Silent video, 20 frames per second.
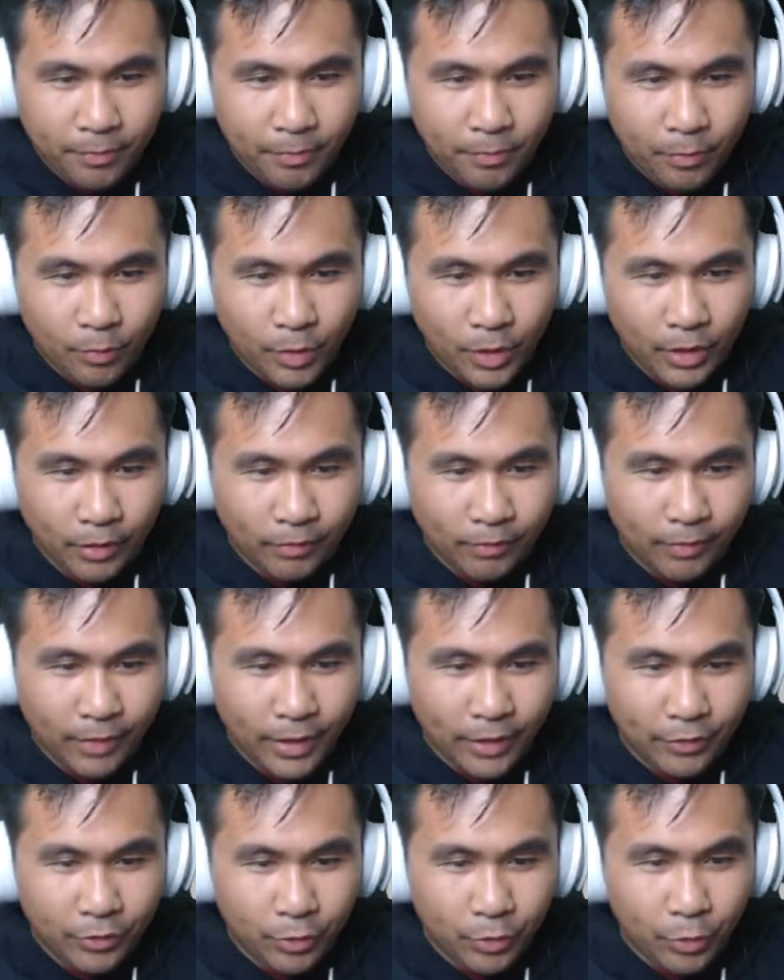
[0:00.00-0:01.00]
well,
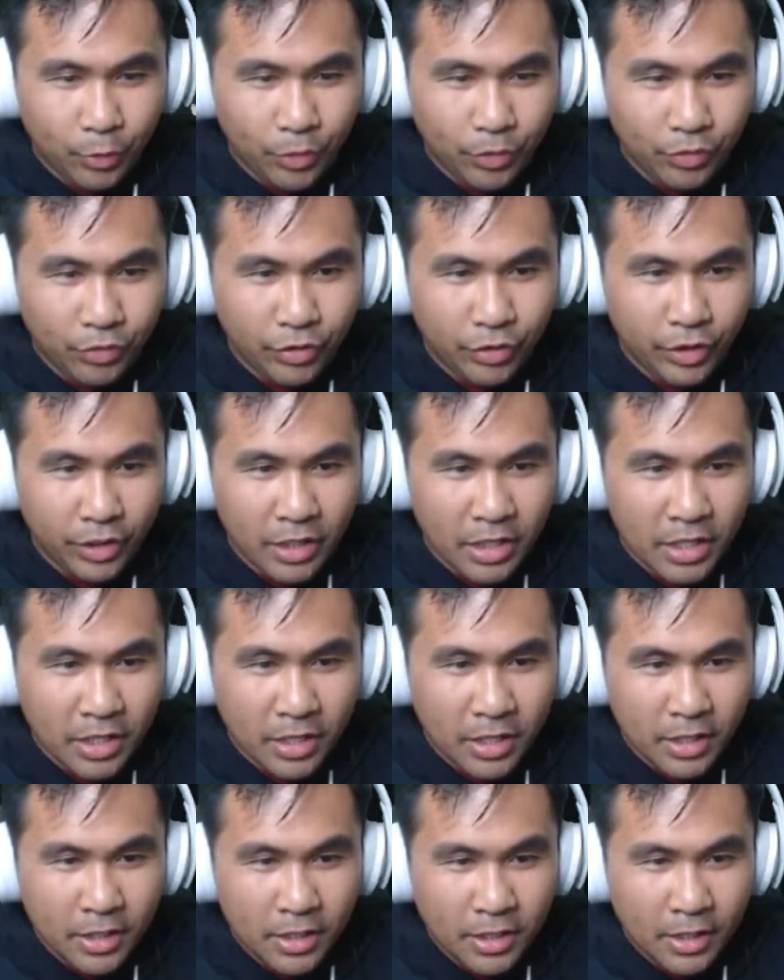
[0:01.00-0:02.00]
as you can see, uh,
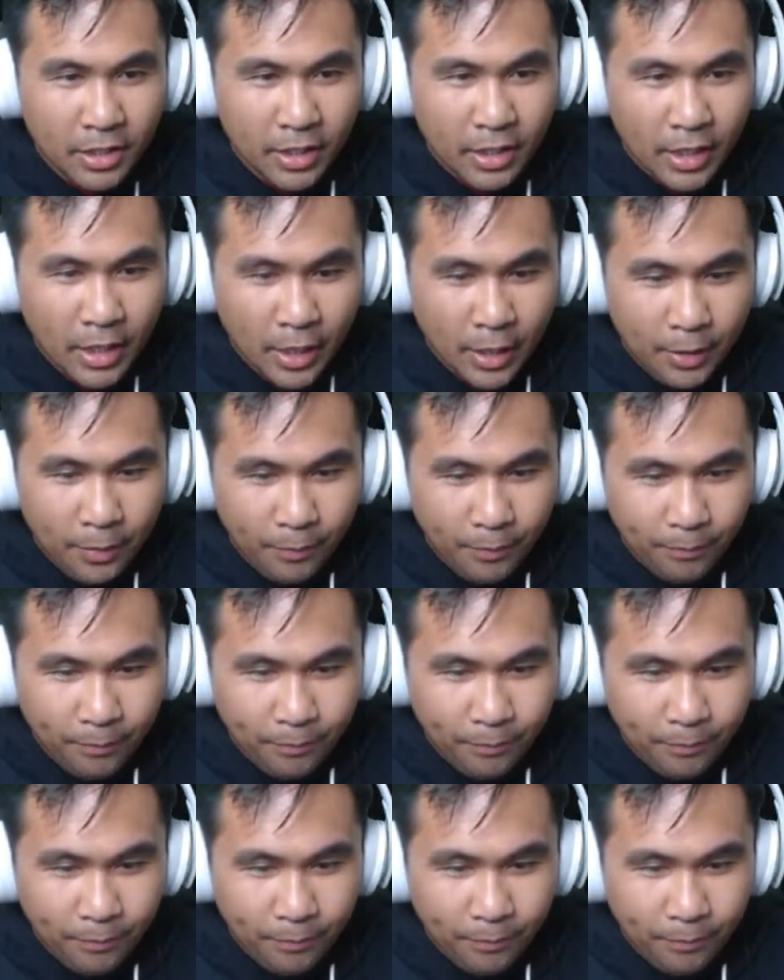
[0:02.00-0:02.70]
um,